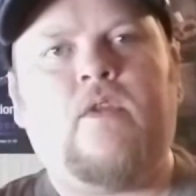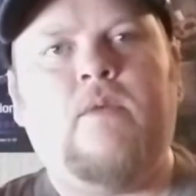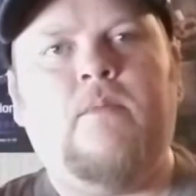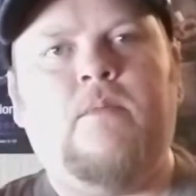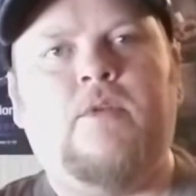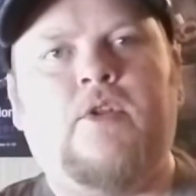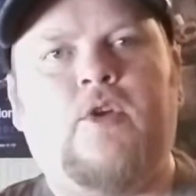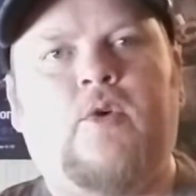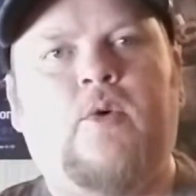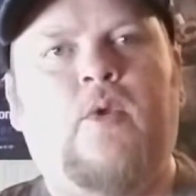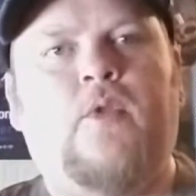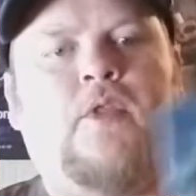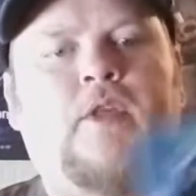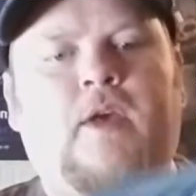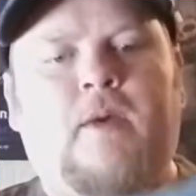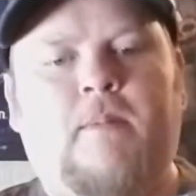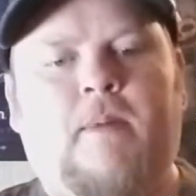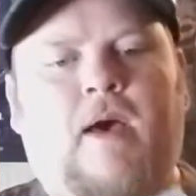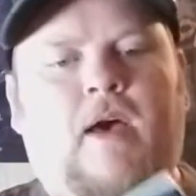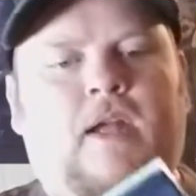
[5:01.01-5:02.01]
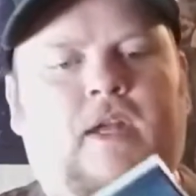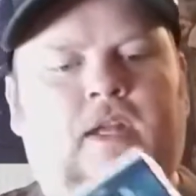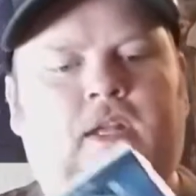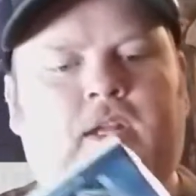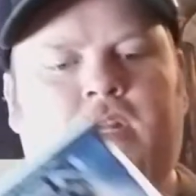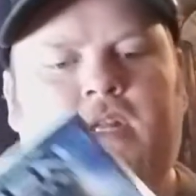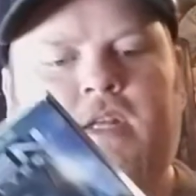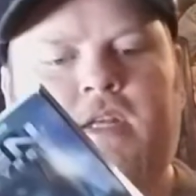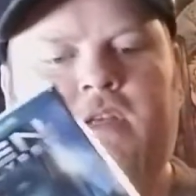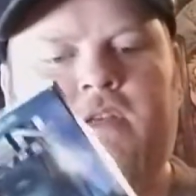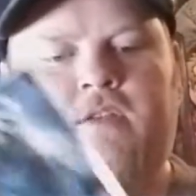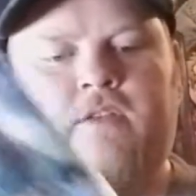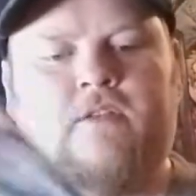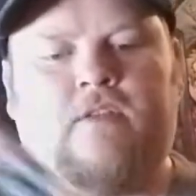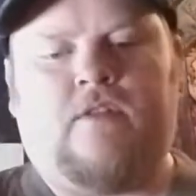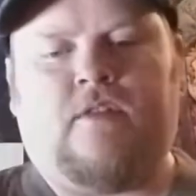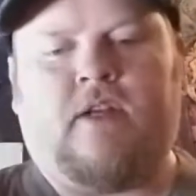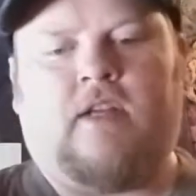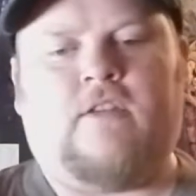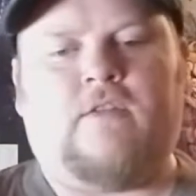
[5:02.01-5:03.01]
But the cool thing about it is
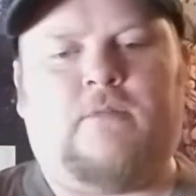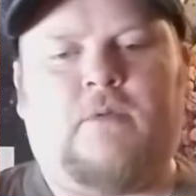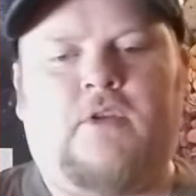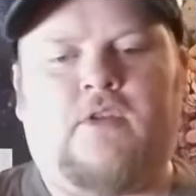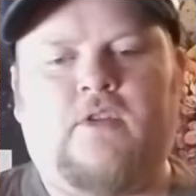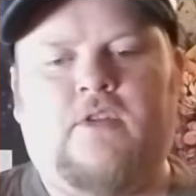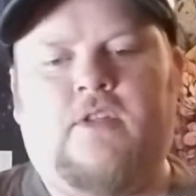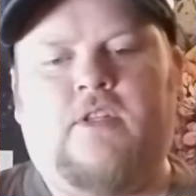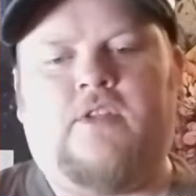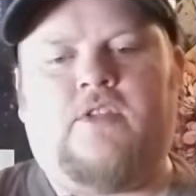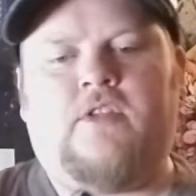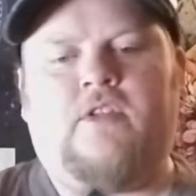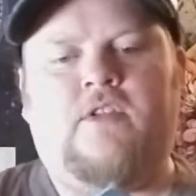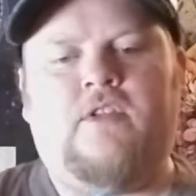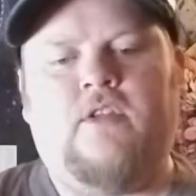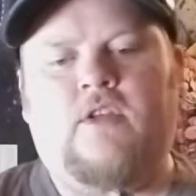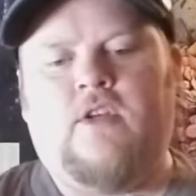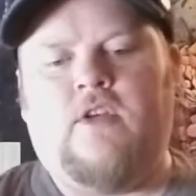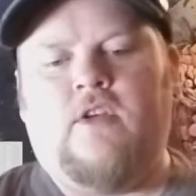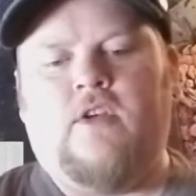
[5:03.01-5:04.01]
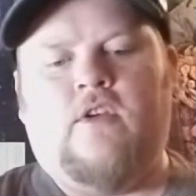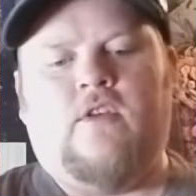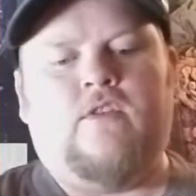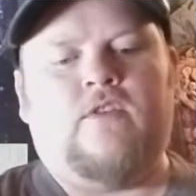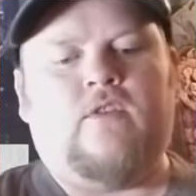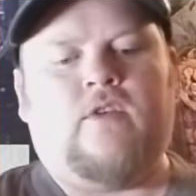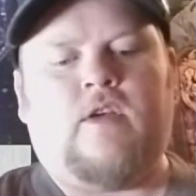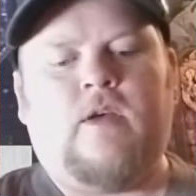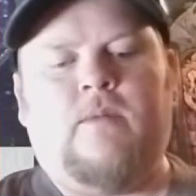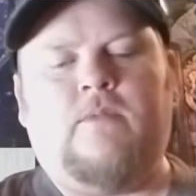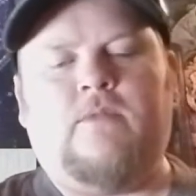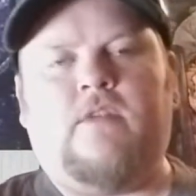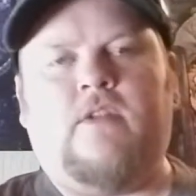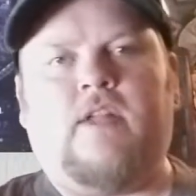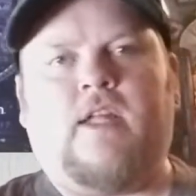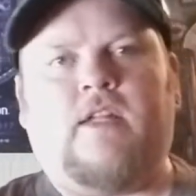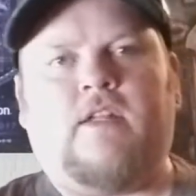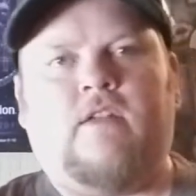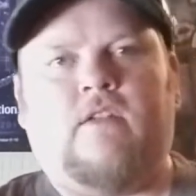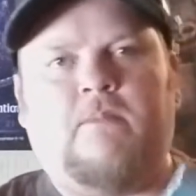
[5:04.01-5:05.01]
it's like a special edition. So it comes in
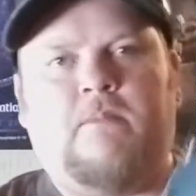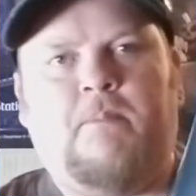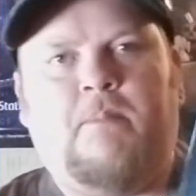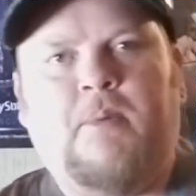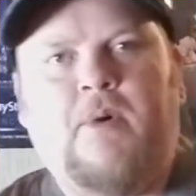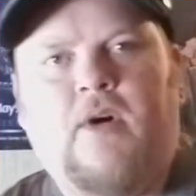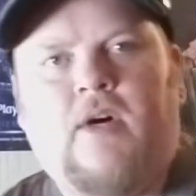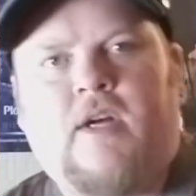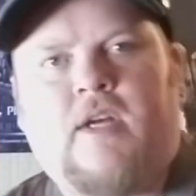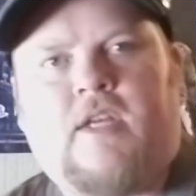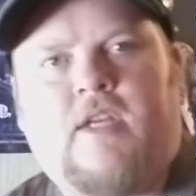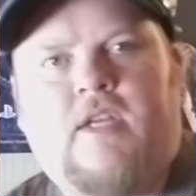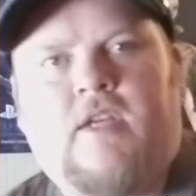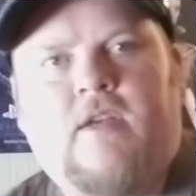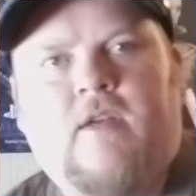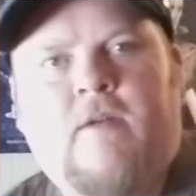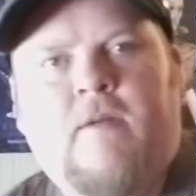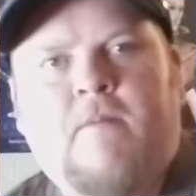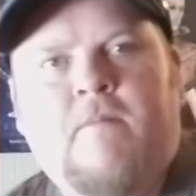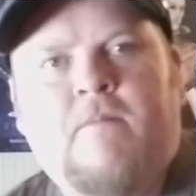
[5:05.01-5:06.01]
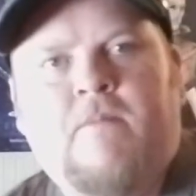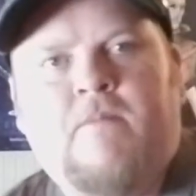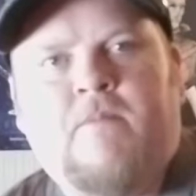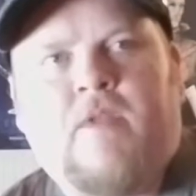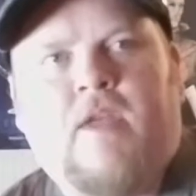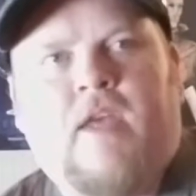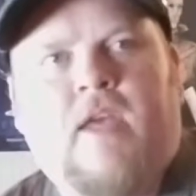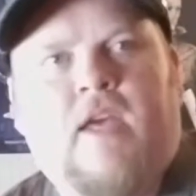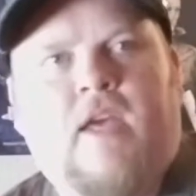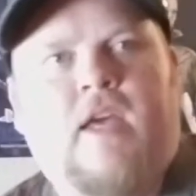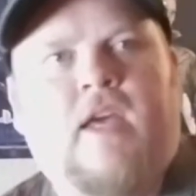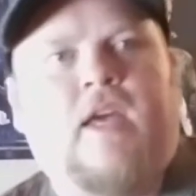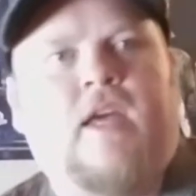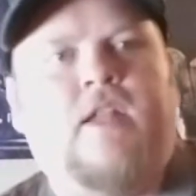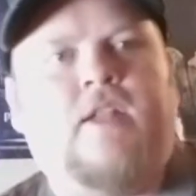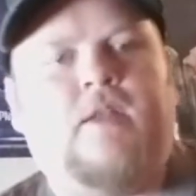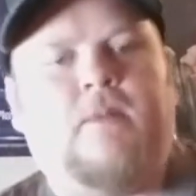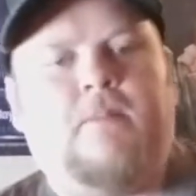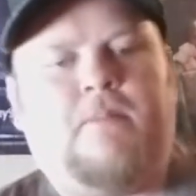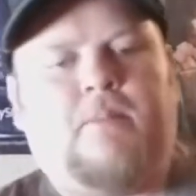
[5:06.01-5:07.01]
like this book.
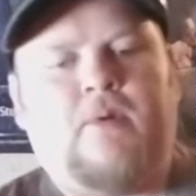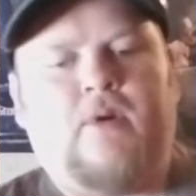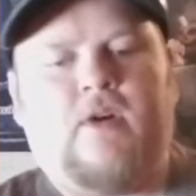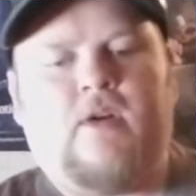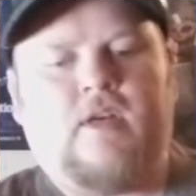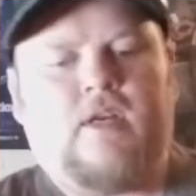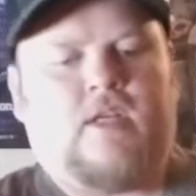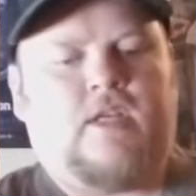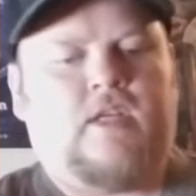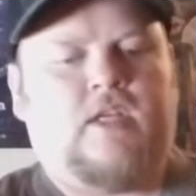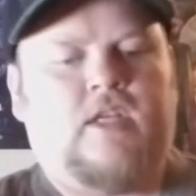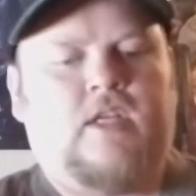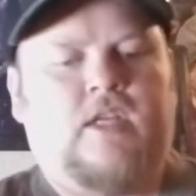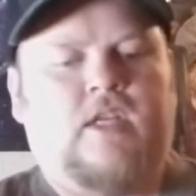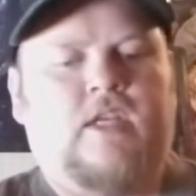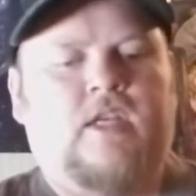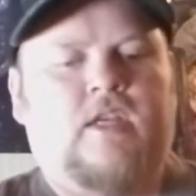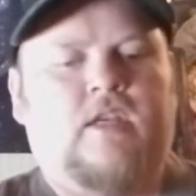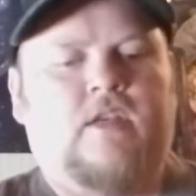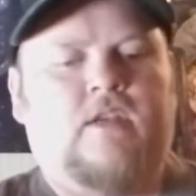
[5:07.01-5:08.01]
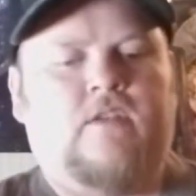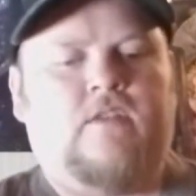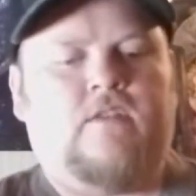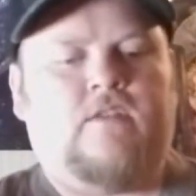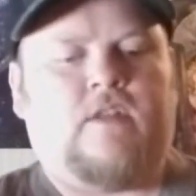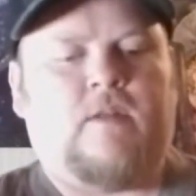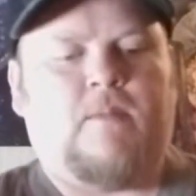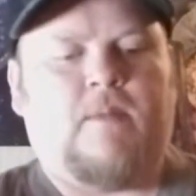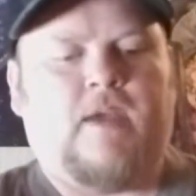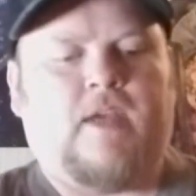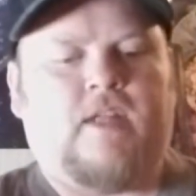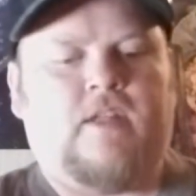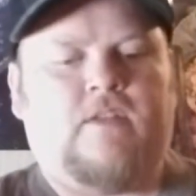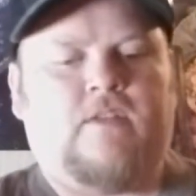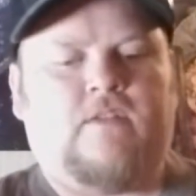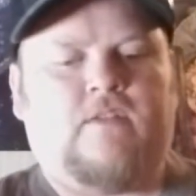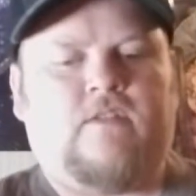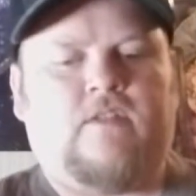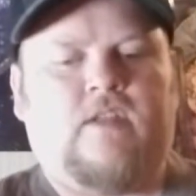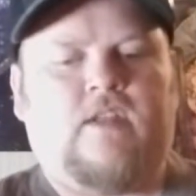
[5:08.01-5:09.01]
And the book is, they make it
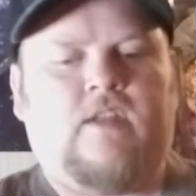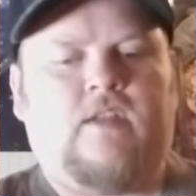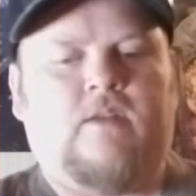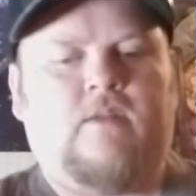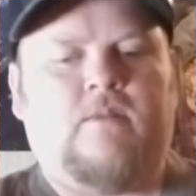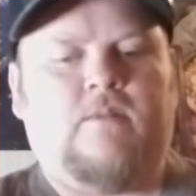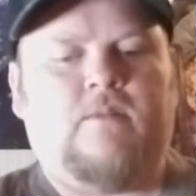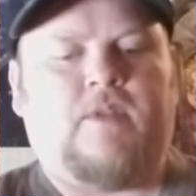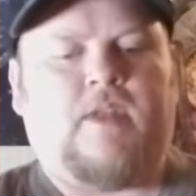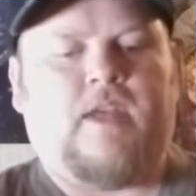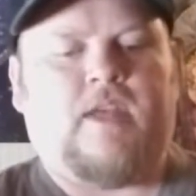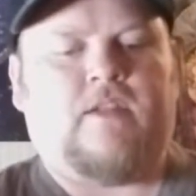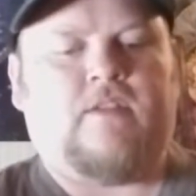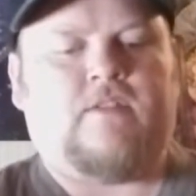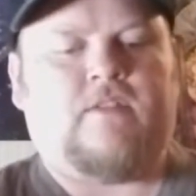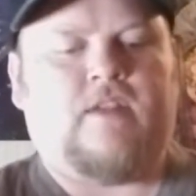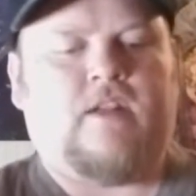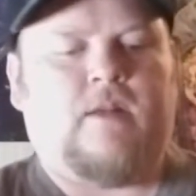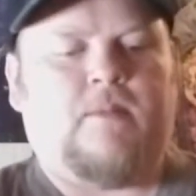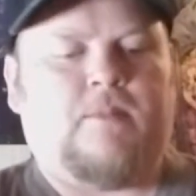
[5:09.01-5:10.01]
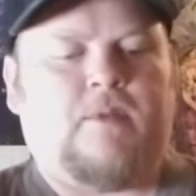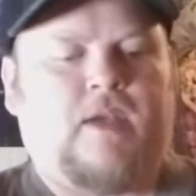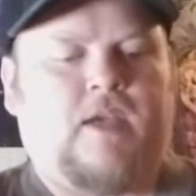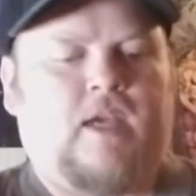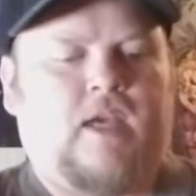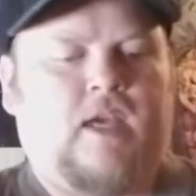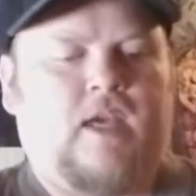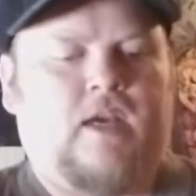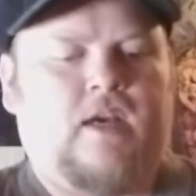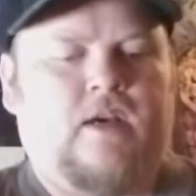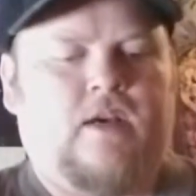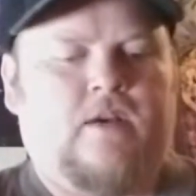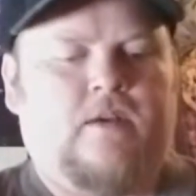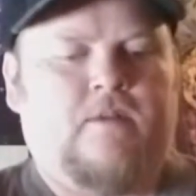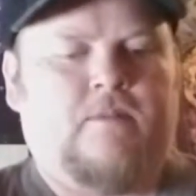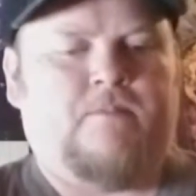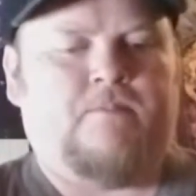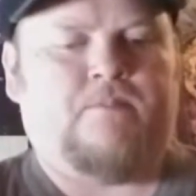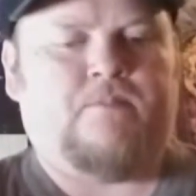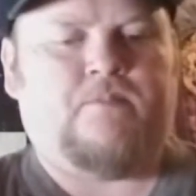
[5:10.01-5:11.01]
seem like it's set up like
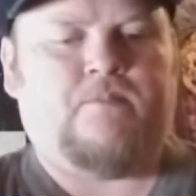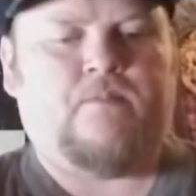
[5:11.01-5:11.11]
a